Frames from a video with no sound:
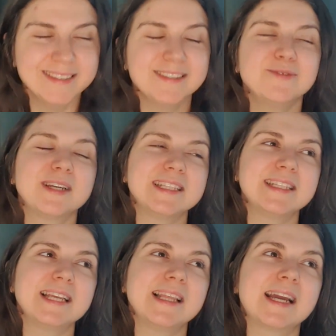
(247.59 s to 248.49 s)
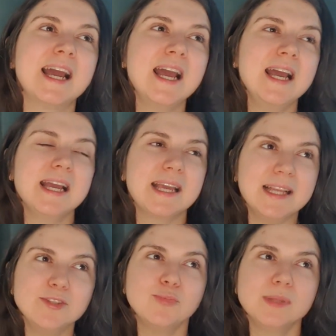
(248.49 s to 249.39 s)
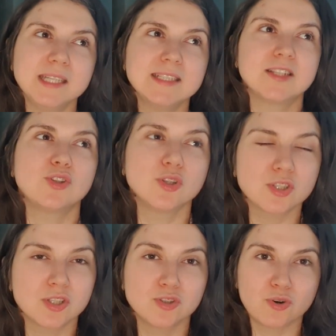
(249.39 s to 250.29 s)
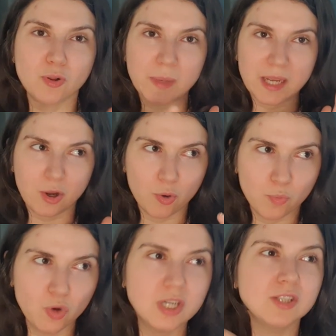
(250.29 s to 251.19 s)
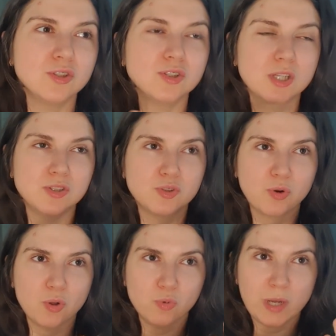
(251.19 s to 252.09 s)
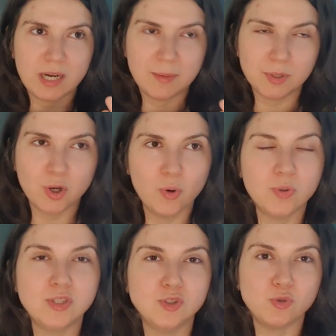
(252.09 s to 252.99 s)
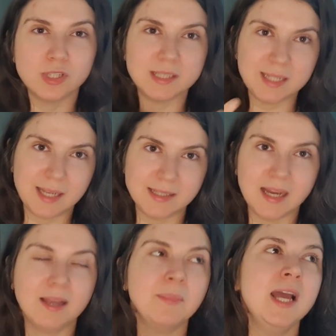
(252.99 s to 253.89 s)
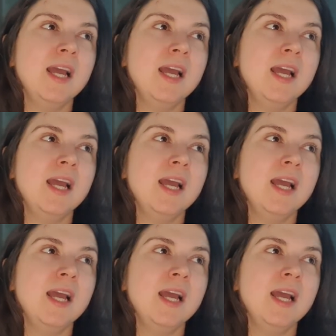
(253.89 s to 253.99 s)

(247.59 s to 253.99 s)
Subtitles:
you can say like, can you please not control my homework, not control where I'm going during daytime,